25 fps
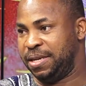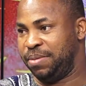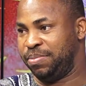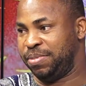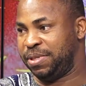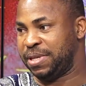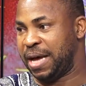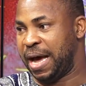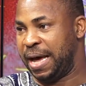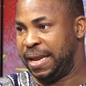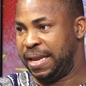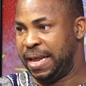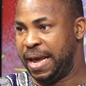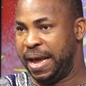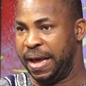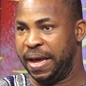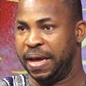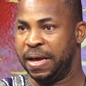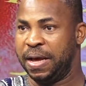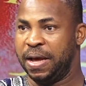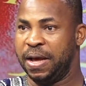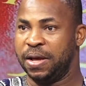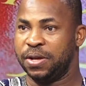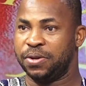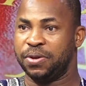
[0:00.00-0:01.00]
are there.
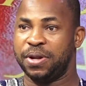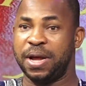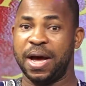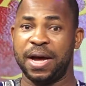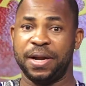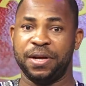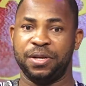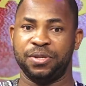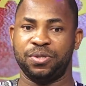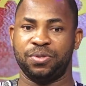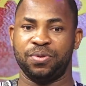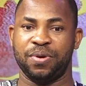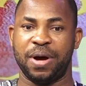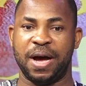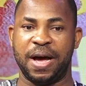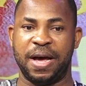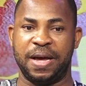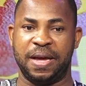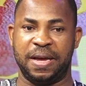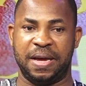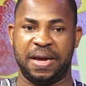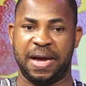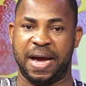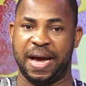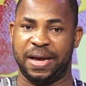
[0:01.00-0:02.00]
So that is
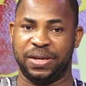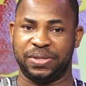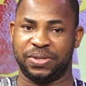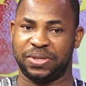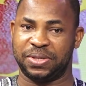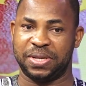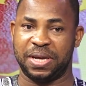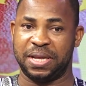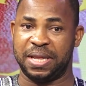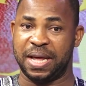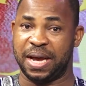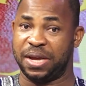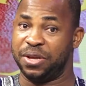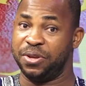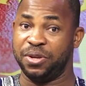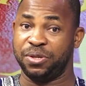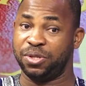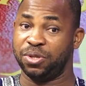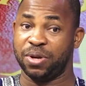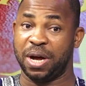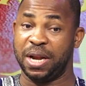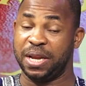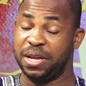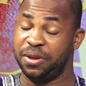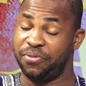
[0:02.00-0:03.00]
why I say that
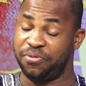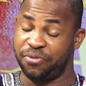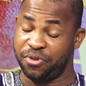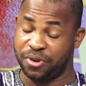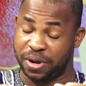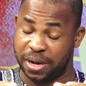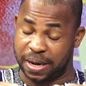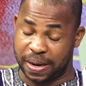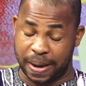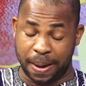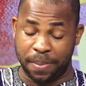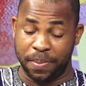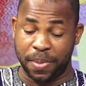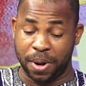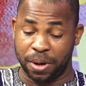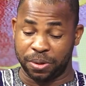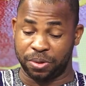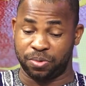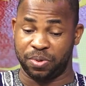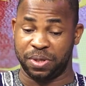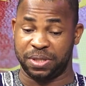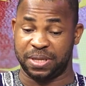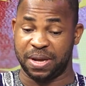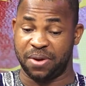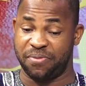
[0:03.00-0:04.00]
usually if you come out
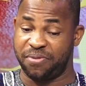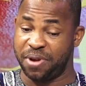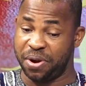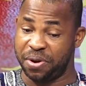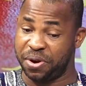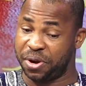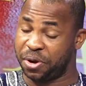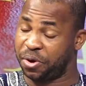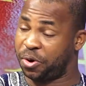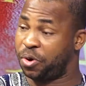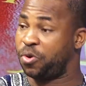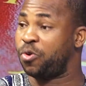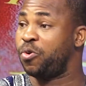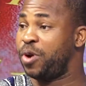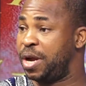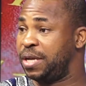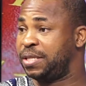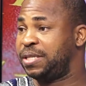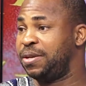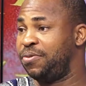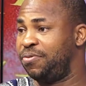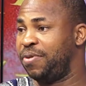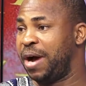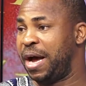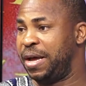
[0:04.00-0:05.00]
with a very
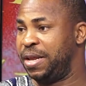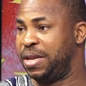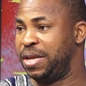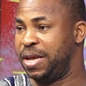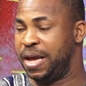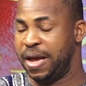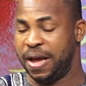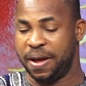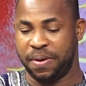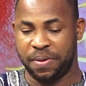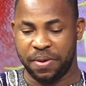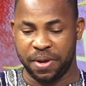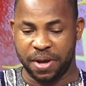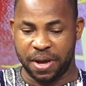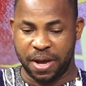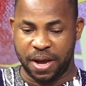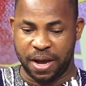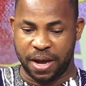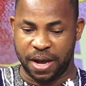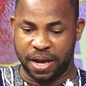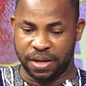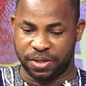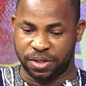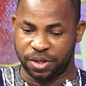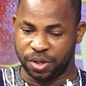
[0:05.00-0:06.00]
creative idea,
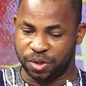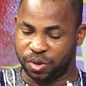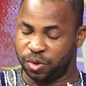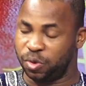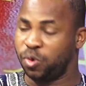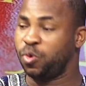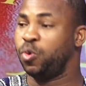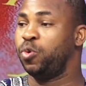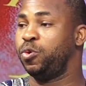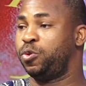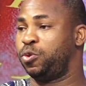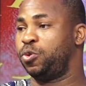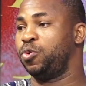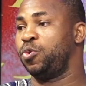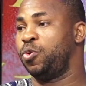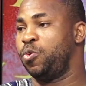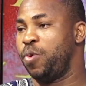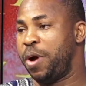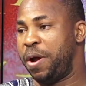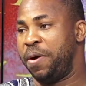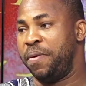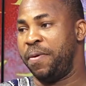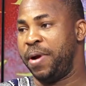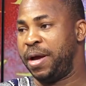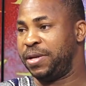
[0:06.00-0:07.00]
it is good to go
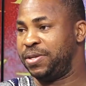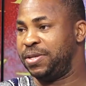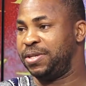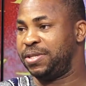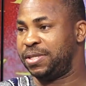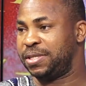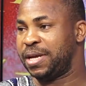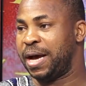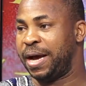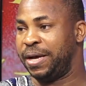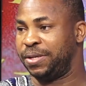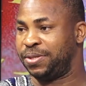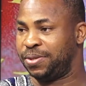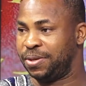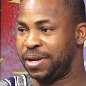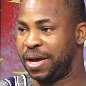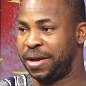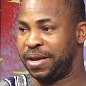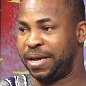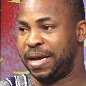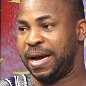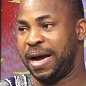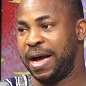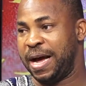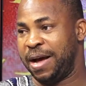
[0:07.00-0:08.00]
and register it so that you
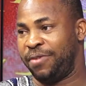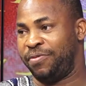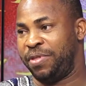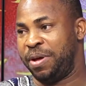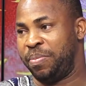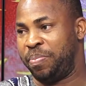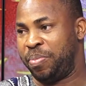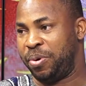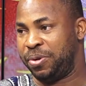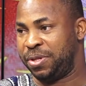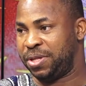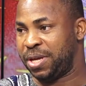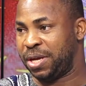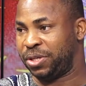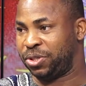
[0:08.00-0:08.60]
can have the protection.